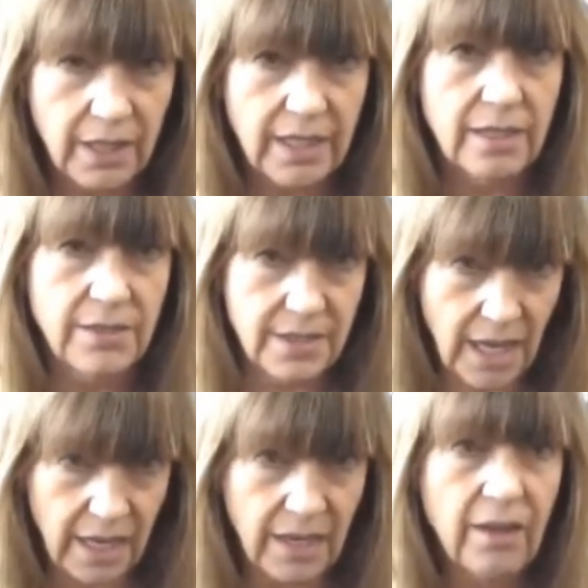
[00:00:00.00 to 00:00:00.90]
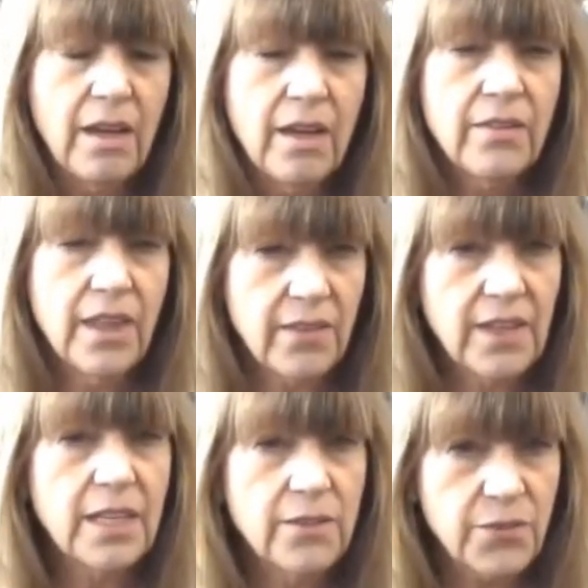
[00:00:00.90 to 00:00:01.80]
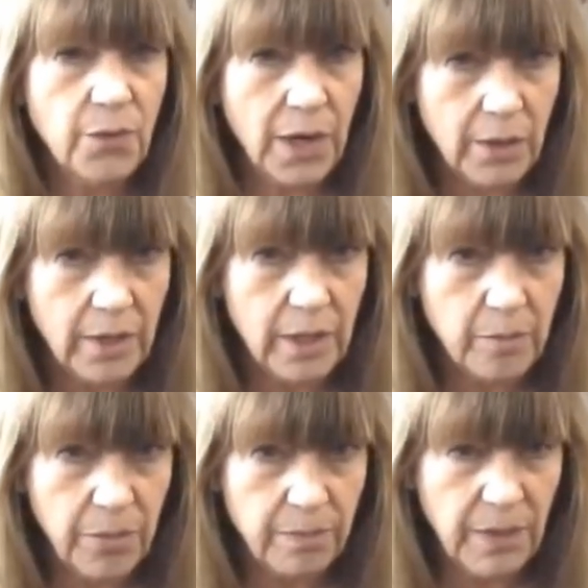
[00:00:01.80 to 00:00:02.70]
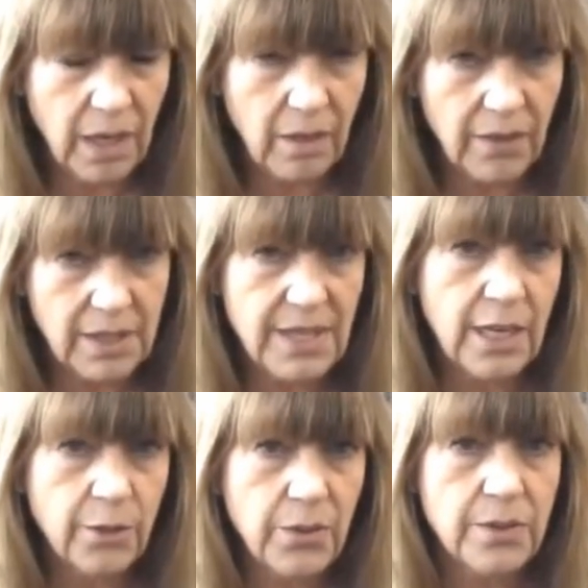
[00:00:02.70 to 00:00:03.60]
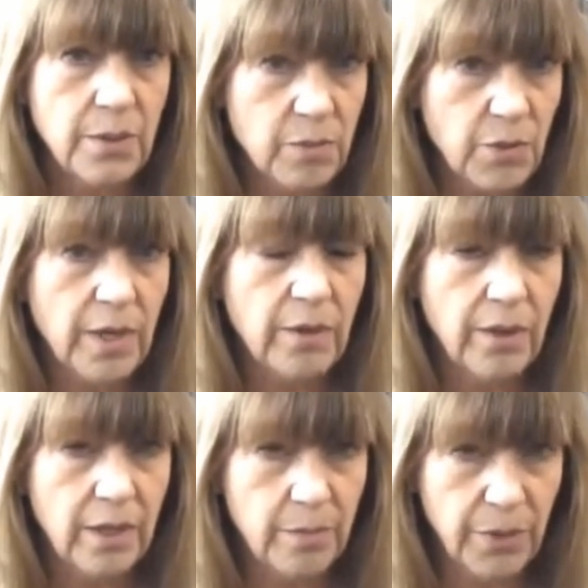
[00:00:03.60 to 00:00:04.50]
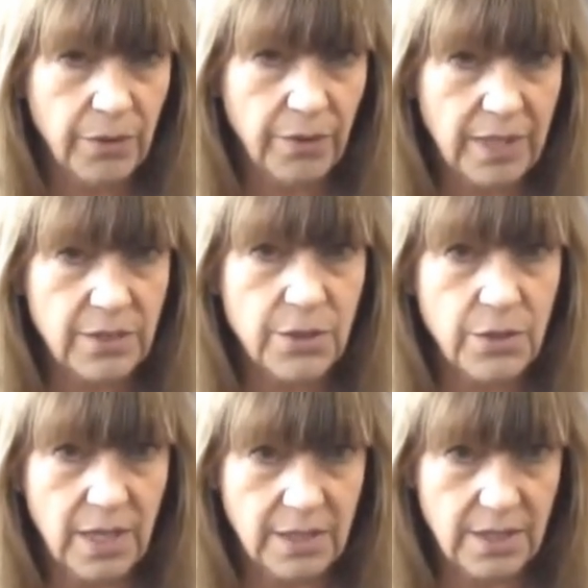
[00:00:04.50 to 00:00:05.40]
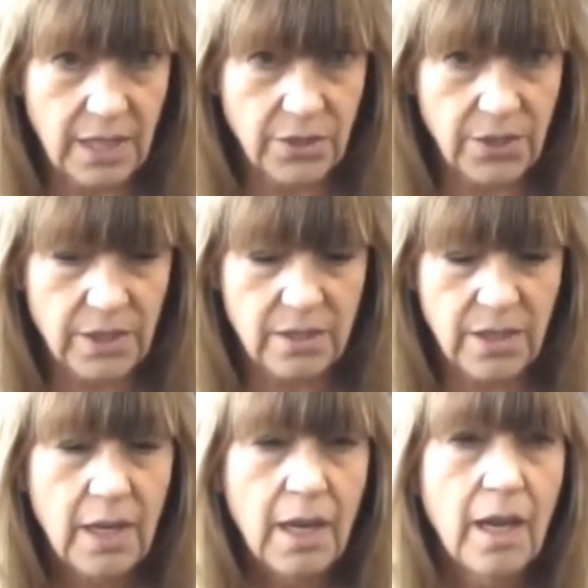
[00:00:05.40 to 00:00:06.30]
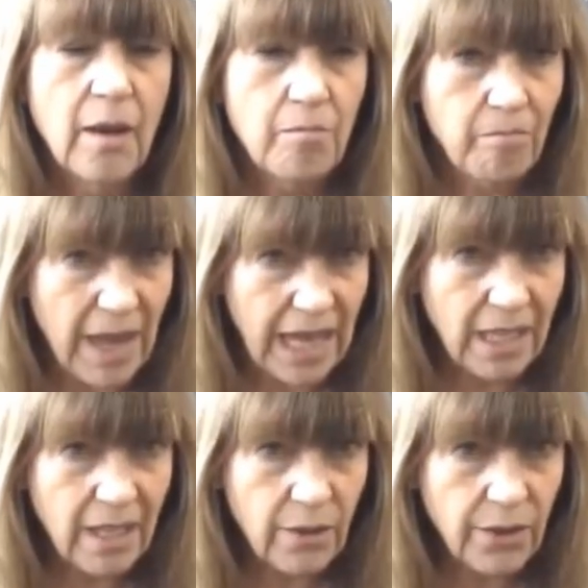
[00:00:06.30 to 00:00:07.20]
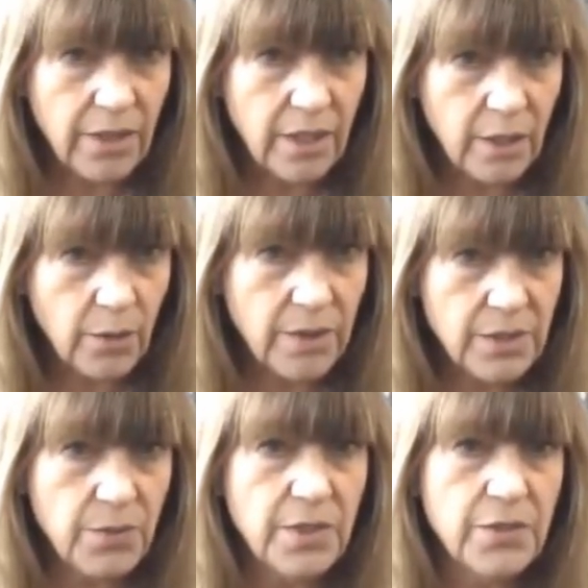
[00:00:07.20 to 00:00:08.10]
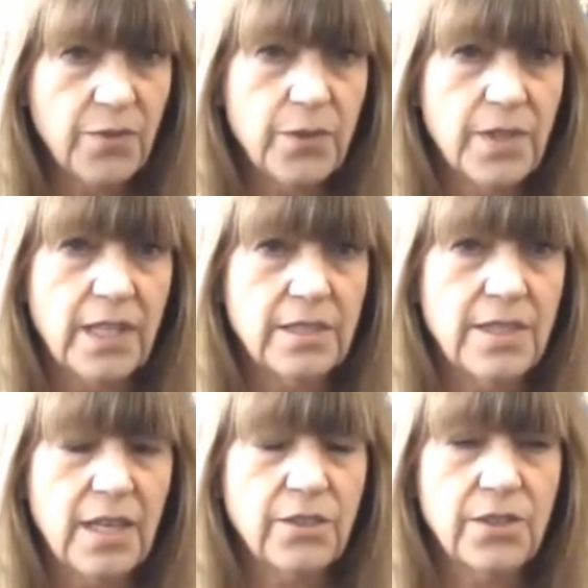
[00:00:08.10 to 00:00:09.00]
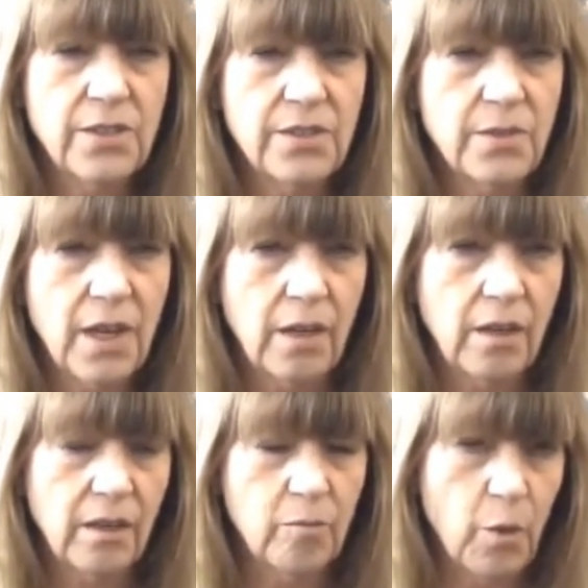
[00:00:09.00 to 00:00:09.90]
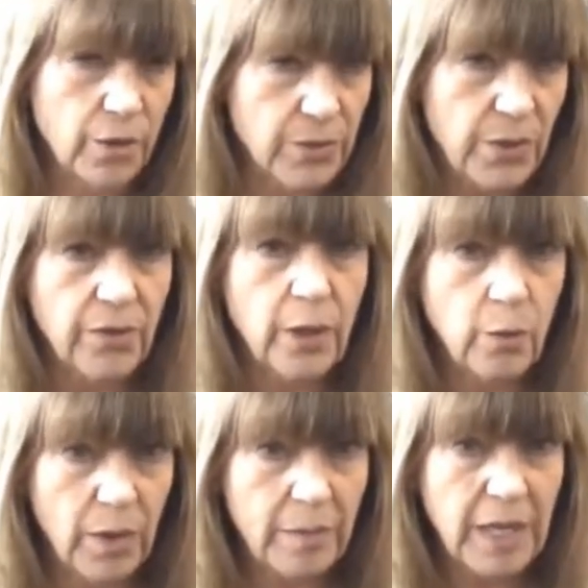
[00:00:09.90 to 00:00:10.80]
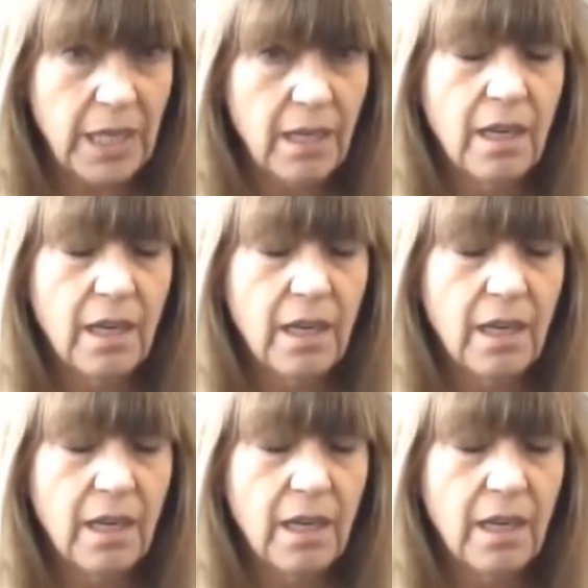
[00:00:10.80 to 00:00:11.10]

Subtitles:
say that these aneurysms rarely progress to dissection. Men are at an increased risk for dissections, more so than women,